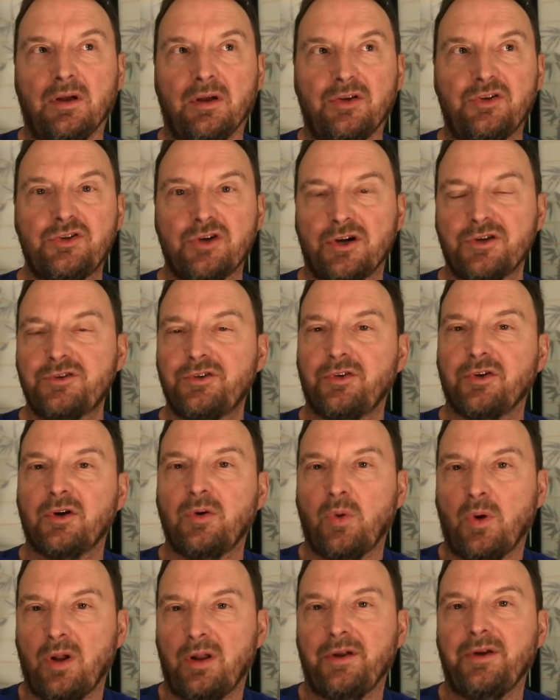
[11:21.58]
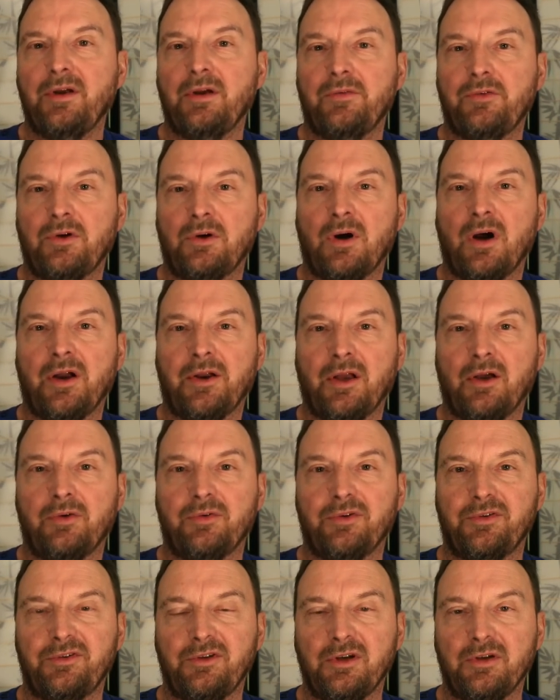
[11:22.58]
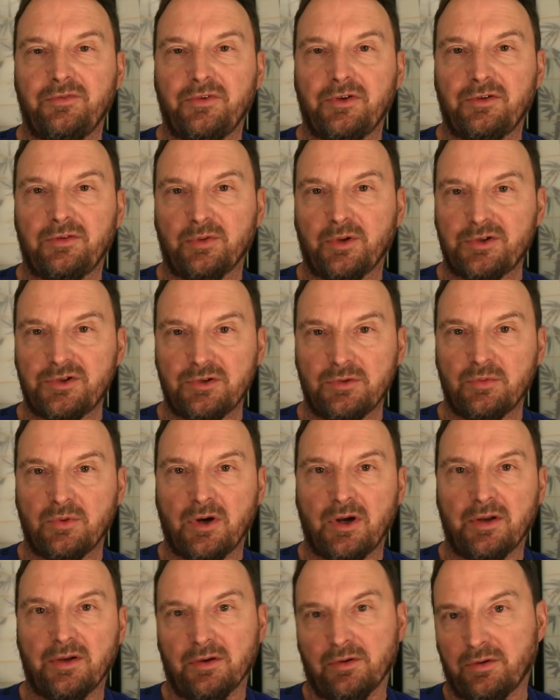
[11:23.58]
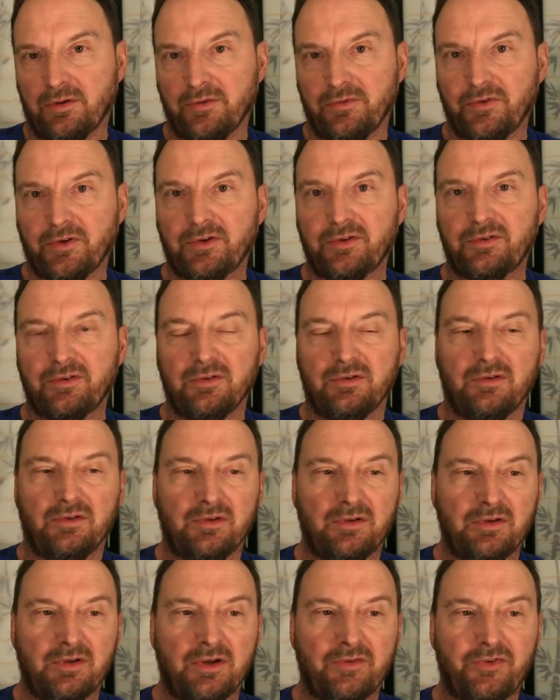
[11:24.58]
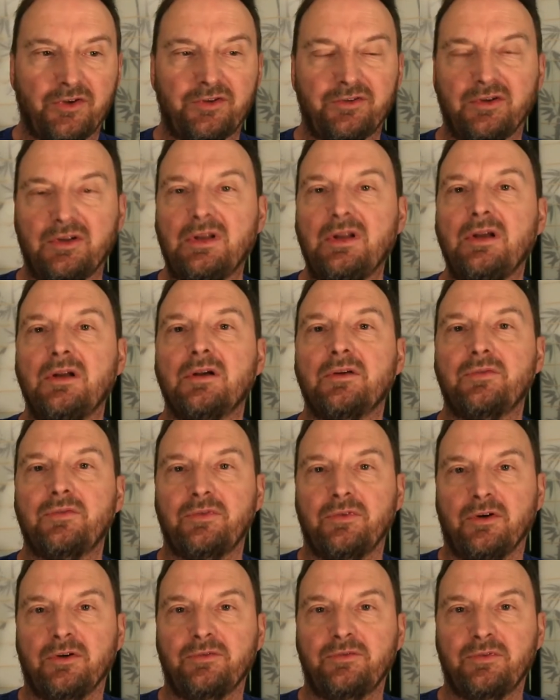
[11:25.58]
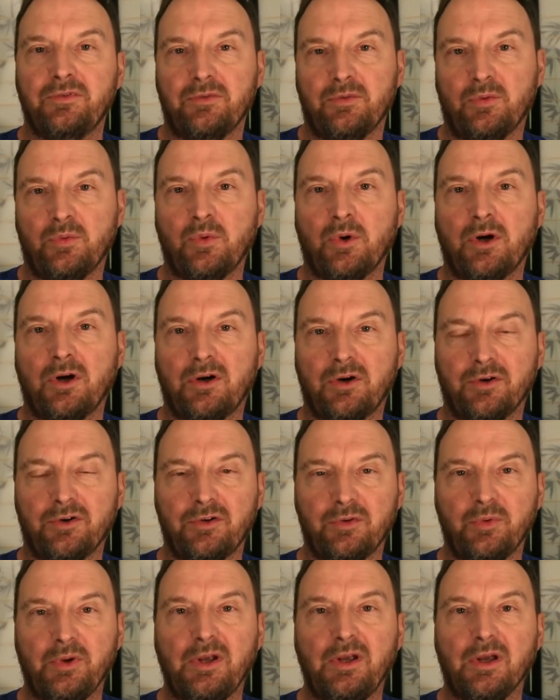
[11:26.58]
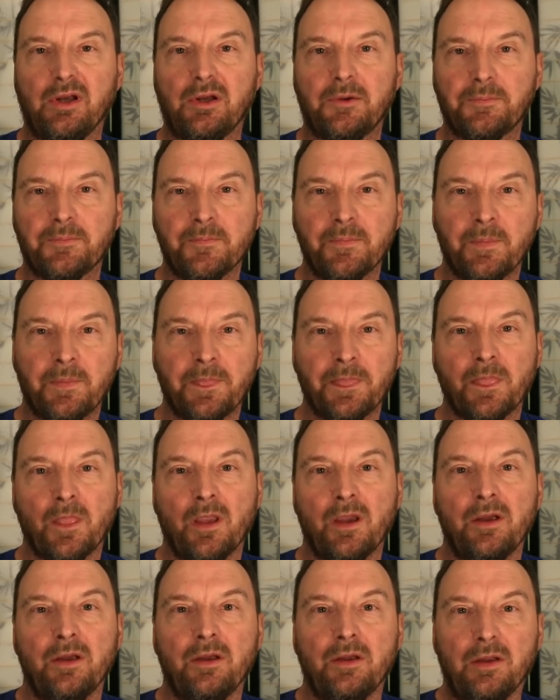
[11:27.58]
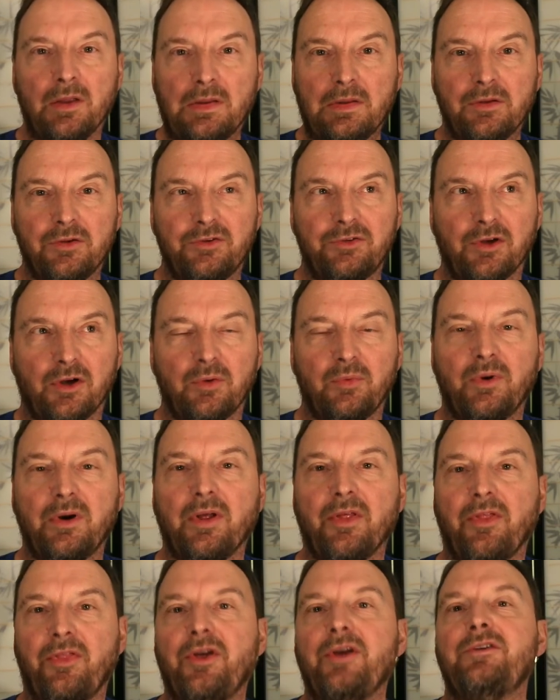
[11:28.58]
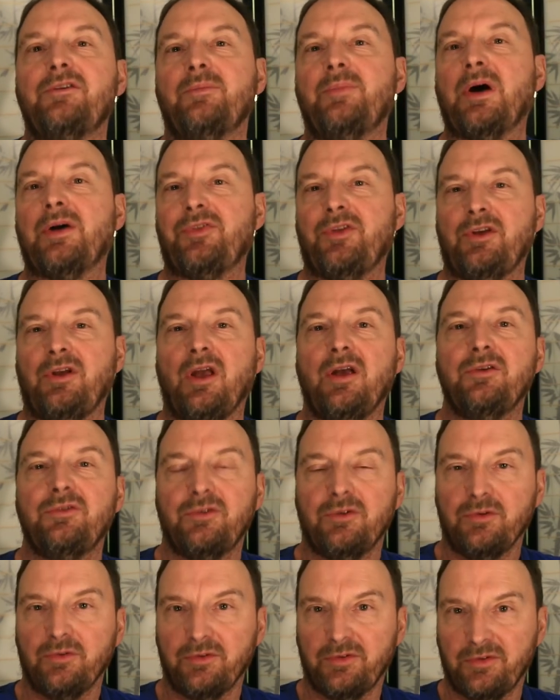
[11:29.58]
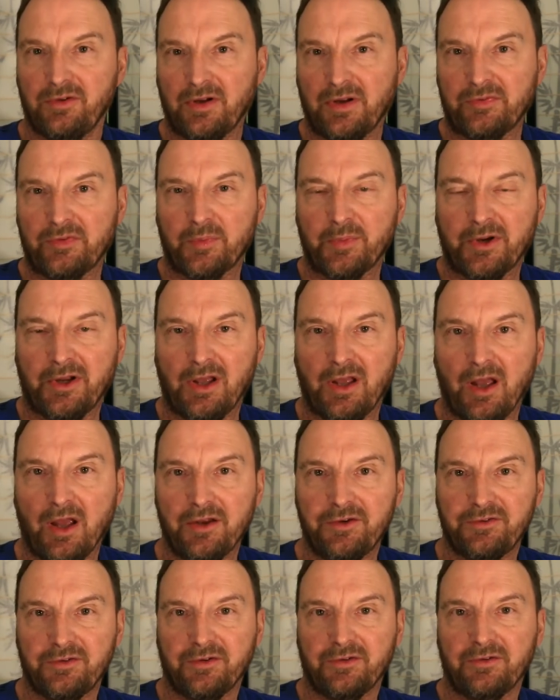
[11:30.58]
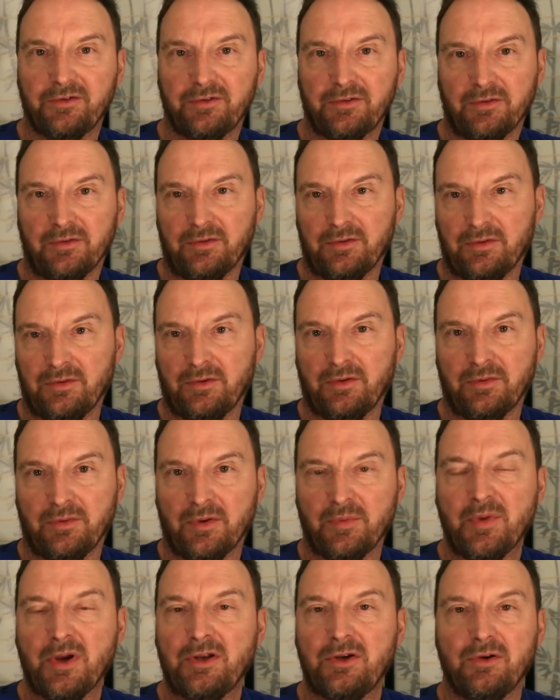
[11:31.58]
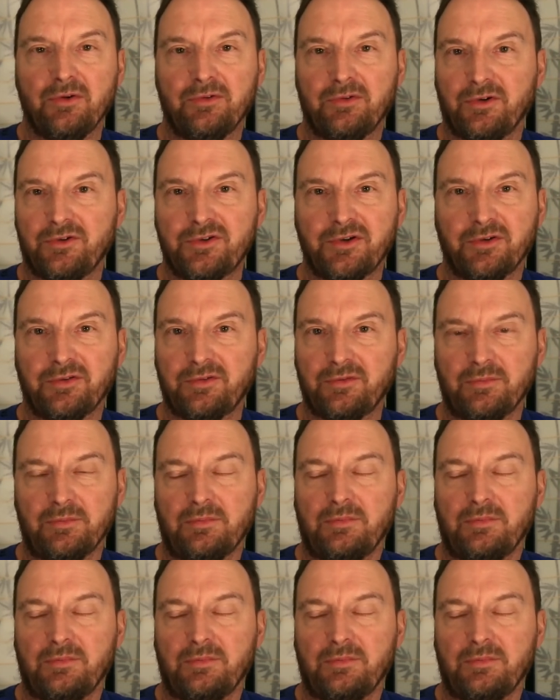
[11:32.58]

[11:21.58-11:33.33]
judge the quality of your audio to see if it's what you want or if it's, if it's in need of, of work or tweaking. So one of the things about the Yaesus that everybody hates is the, the menus are just